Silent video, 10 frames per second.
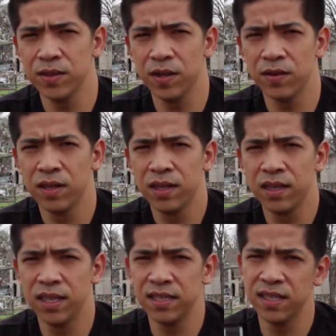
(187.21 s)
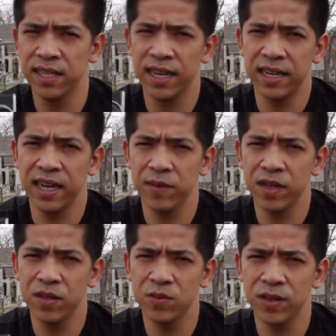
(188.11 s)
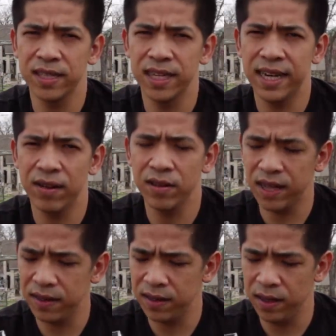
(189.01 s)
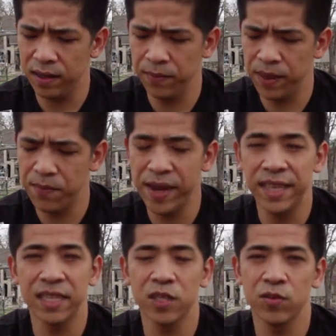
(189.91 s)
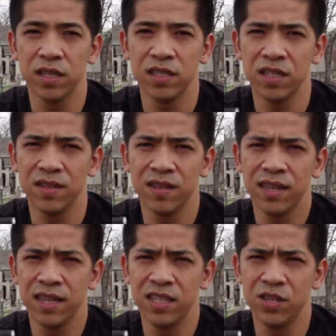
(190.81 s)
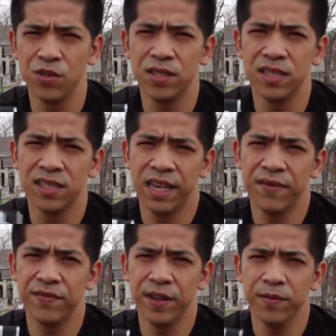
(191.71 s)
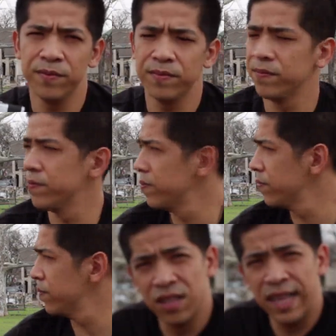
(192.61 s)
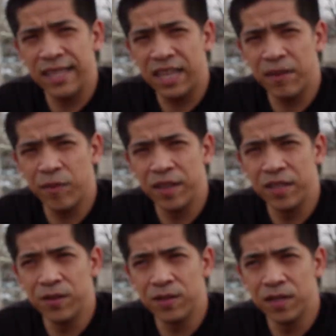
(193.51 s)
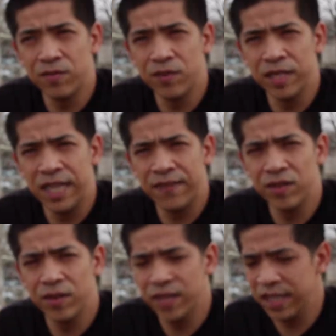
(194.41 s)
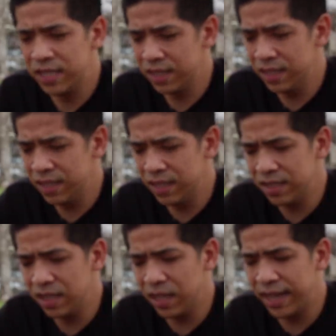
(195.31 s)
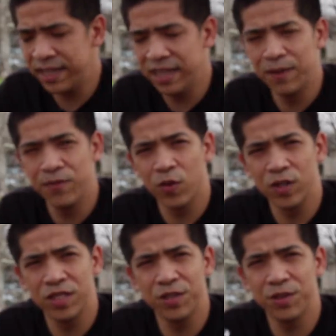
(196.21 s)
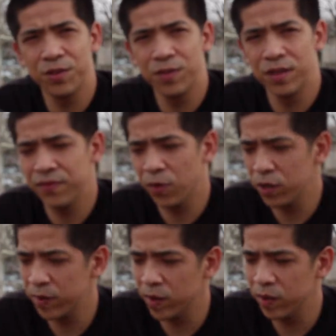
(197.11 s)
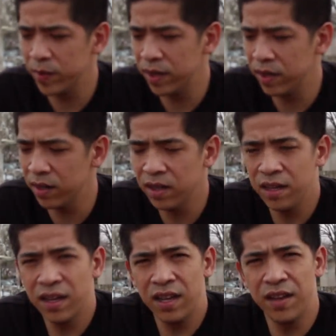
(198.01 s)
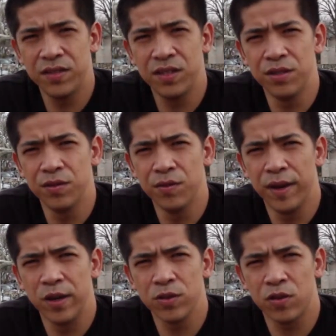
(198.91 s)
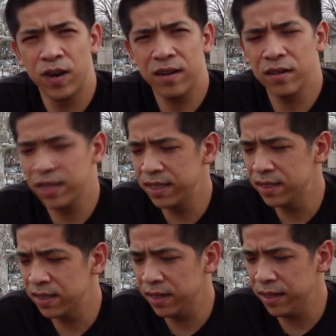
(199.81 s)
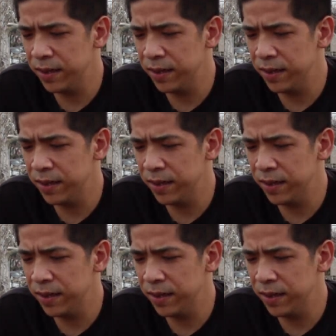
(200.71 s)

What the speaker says: So this is the second camera I use when I take out a lot, and mainly this one is used to save film. The last camera I use in really heavy rotation is the Leica M4 II with the 40mm f2 Minolta rocker lens.